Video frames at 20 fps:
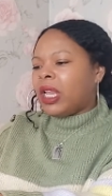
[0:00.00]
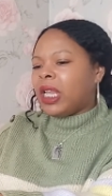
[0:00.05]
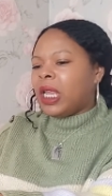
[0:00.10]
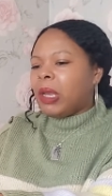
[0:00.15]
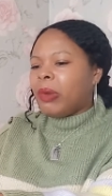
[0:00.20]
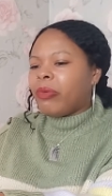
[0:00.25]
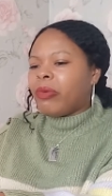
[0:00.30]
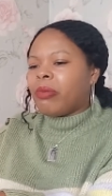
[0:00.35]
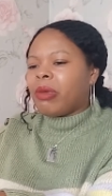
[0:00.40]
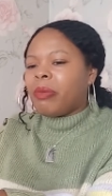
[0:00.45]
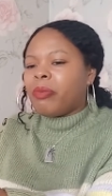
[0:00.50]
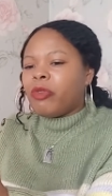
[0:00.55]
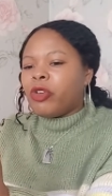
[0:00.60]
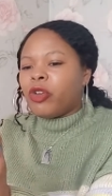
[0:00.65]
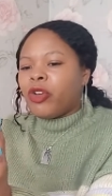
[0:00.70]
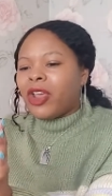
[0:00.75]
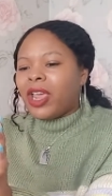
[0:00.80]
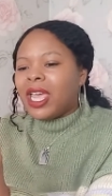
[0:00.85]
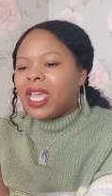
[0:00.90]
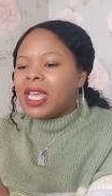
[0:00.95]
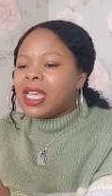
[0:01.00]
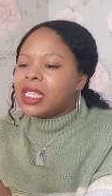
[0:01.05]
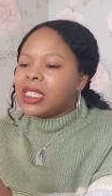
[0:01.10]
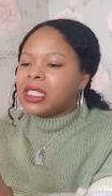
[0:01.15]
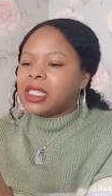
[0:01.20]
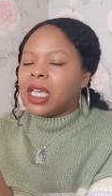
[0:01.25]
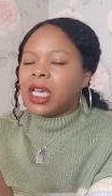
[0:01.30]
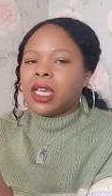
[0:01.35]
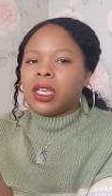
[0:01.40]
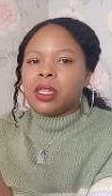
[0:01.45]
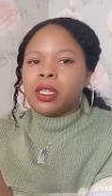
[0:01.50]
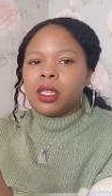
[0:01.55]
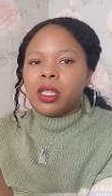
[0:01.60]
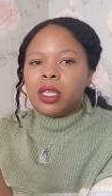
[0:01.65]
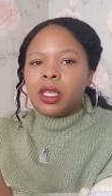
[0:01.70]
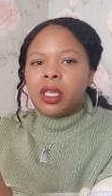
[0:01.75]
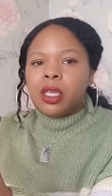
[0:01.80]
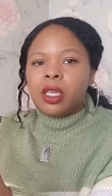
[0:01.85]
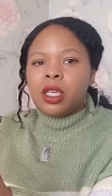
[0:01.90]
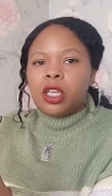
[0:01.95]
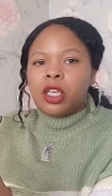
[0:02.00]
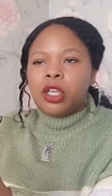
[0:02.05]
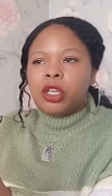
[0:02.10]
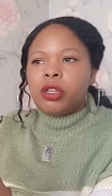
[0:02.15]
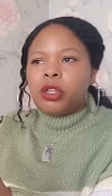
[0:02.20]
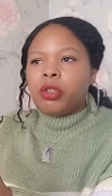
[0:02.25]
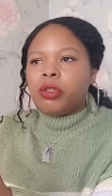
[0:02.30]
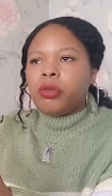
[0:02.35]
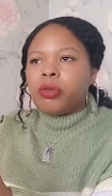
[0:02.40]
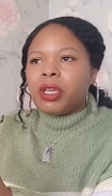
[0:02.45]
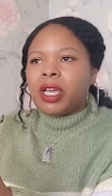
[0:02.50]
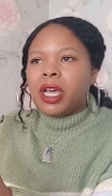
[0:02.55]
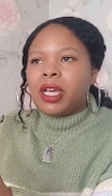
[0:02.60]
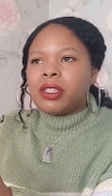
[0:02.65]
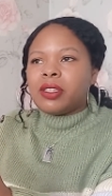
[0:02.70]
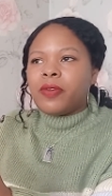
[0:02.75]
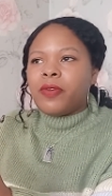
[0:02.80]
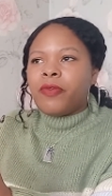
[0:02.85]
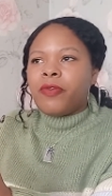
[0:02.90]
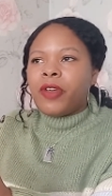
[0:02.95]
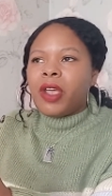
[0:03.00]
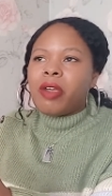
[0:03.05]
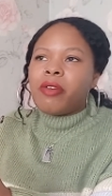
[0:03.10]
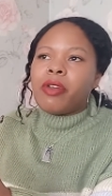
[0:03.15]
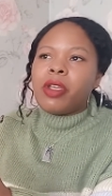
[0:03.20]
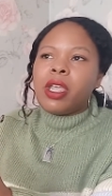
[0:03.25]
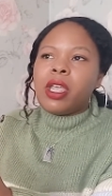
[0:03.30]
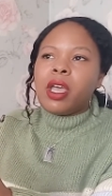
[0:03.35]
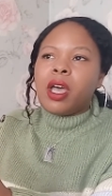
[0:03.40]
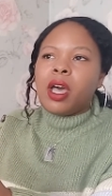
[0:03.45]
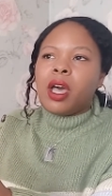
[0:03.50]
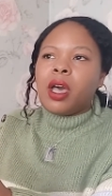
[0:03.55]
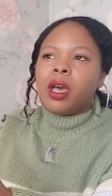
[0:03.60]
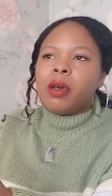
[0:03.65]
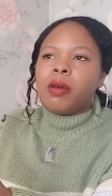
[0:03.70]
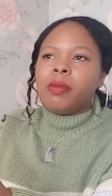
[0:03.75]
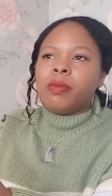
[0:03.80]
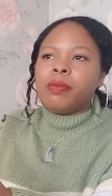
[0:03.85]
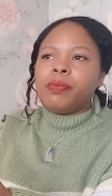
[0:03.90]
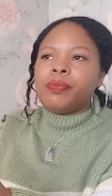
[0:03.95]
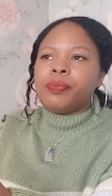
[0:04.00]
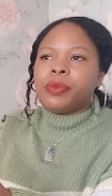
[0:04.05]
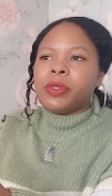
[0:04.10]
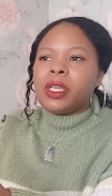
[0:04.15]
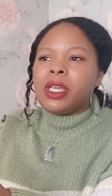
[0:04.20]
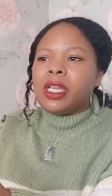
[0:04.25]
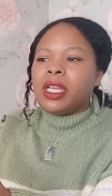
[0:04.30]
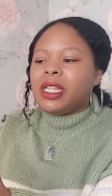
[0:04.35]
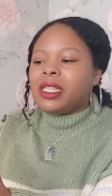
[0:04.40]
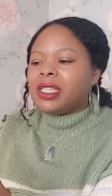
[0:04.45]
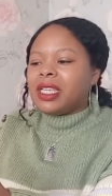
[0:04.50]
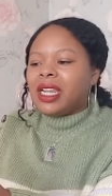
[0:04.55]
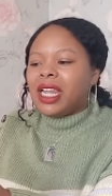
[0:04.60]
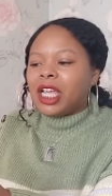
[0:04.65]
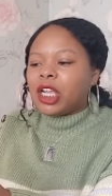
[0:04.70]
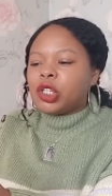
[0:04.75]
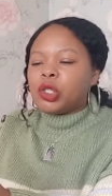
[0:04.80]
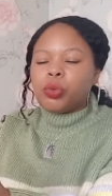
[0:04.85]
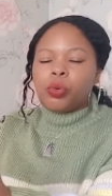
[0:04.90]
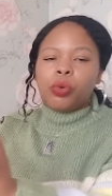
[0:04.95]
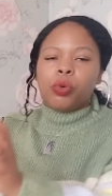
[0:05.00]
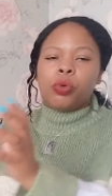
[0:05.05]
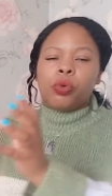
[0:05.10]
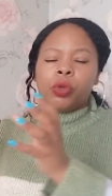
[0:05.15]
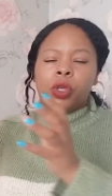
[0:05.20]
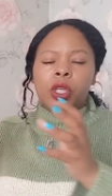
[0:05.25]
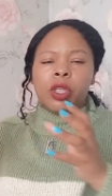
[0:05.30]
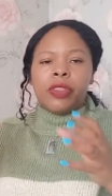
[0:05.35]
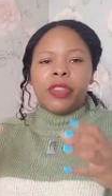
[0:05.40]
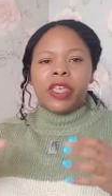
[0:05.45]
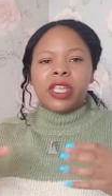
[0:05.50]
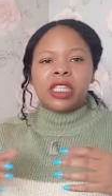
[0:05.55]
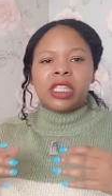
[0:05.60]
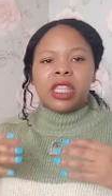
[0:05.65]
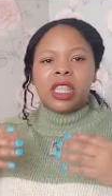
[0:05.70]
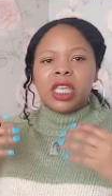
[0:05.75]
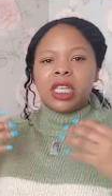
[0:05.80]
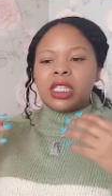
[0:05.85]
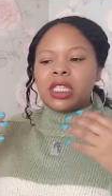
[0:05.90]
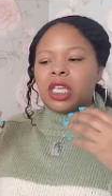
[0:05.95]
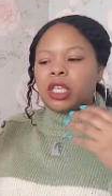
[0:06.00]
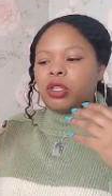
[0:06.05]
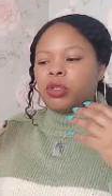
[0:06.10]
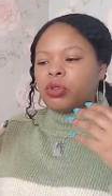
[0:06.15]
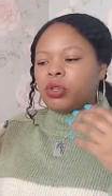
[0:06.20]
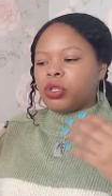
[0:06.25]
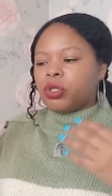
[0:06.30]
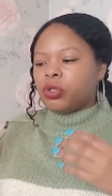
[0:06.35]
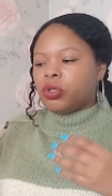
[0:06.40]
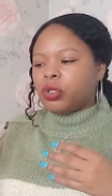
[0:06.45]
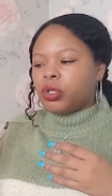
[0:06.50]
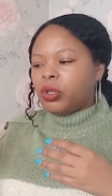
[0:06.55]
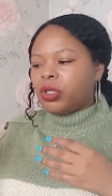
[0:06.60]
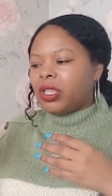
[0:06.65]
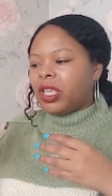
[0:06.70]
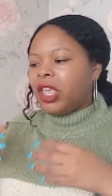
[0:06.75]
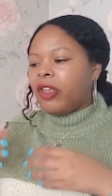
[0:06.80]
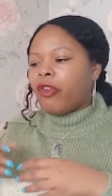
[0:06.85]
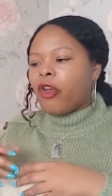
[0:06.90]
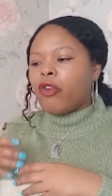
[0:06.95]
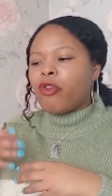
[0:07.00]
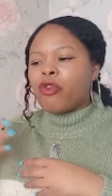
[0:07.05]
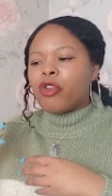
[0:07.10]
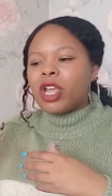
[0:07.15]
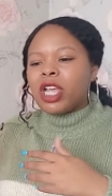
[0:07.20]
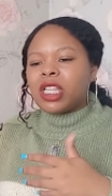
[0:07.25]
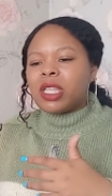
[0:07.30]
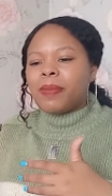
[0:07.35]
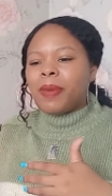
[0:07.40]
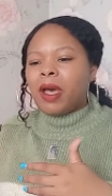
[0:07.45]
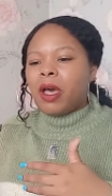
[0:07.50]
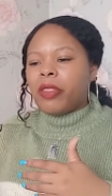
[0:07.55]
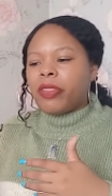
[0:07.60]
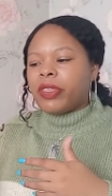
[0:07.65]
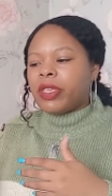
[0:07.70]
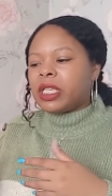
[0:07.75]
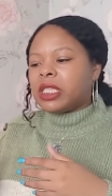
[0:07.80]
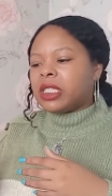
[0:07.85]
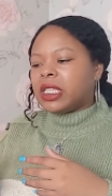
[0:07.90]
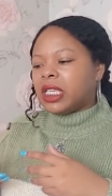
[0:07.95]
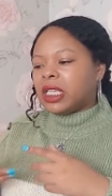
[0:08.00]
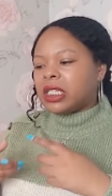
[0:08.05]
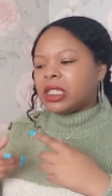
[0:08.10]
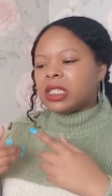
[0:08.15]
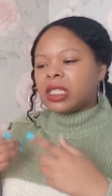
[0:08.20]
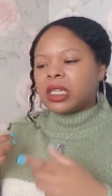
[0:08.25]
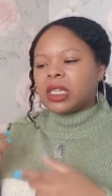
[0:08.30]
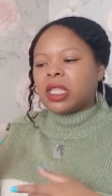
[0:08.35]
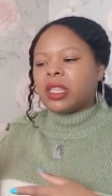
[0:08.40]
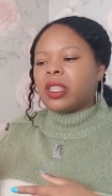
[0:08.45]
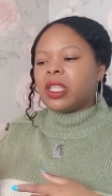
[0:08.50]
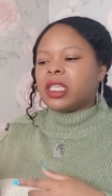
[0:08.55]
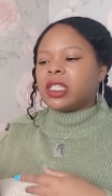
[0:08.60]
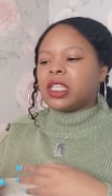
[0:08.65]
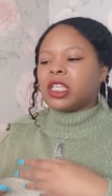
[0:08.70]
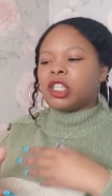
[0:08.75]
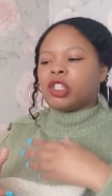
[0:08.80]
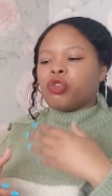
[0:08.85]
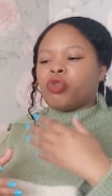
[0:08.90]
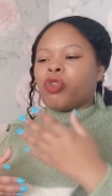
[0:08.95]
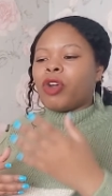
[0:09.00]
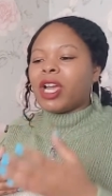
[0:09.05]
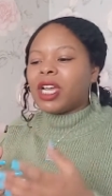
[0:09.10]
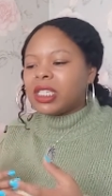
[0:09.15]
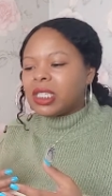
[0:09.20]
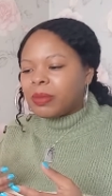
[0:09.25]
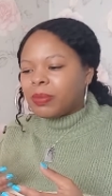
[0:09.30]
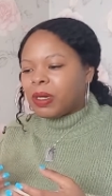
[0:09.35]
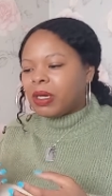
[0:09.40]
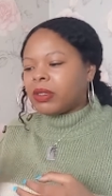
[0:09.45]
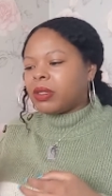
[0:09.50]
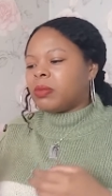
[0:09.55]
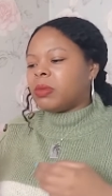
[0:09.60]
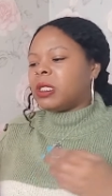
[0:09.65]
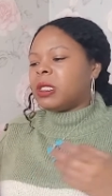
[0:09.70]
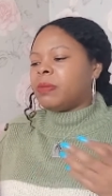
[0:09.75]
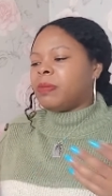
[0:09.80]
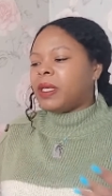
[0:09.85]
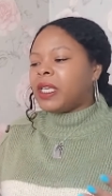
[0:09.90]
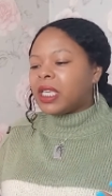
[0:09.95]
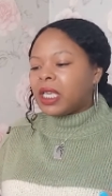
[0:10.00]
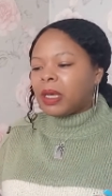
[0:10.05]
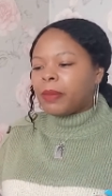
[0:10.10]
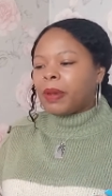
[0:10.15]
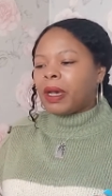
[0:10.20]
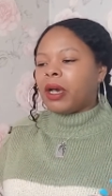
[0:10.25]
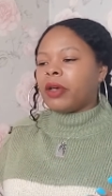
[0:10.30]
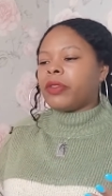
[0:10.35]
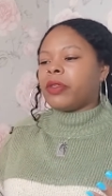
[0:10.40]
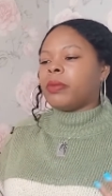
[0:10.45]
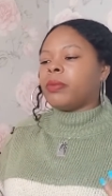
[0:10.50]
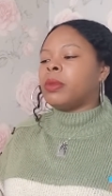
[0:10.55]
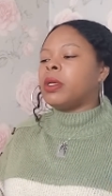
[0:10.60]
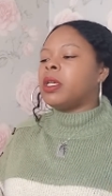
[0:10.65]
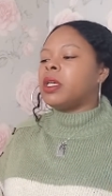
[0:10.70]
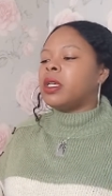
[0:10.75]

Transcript: Libra, remember, you're an air sign. You know, you guys are very intellectual. There's things that you can do, either read about these things, study these things, write about them, speak about them.